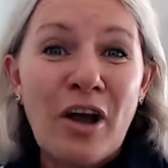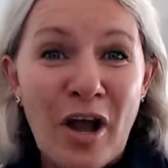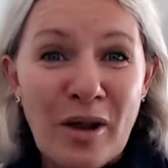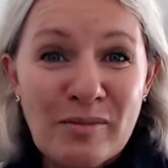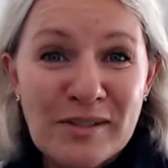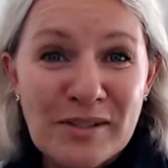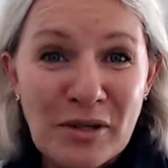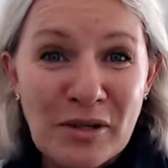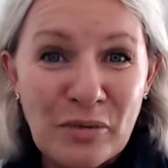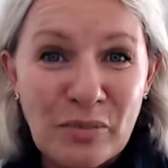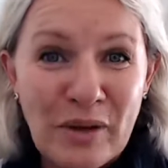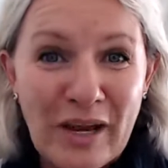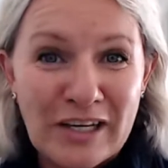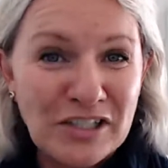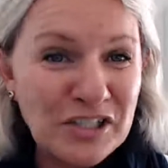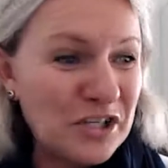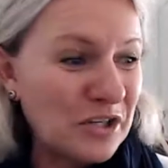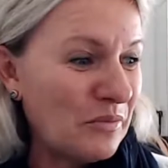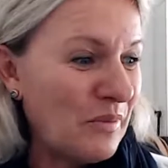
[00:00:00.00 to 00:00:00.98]
I'm so
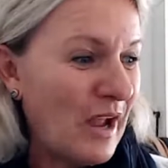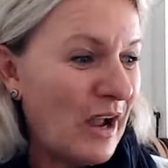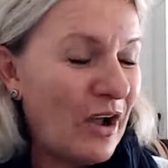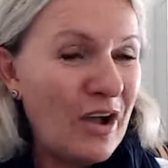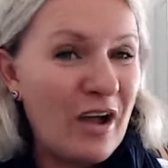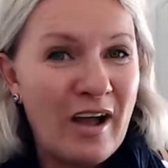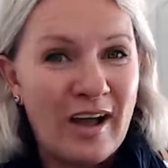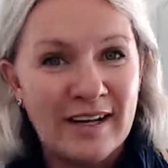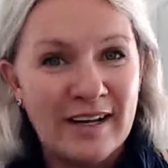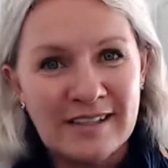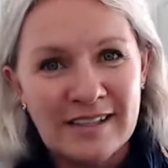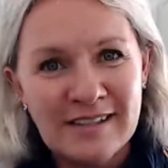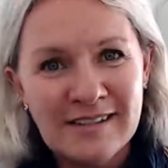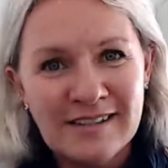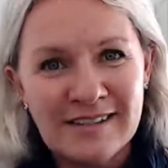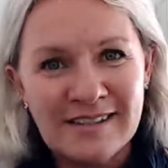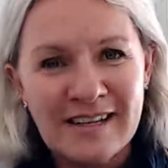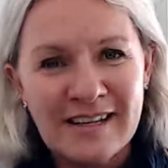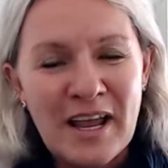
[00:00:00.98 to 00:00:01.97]
passionate about
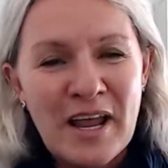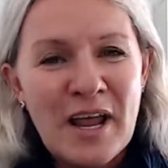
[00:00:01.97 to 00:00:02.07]
kindness.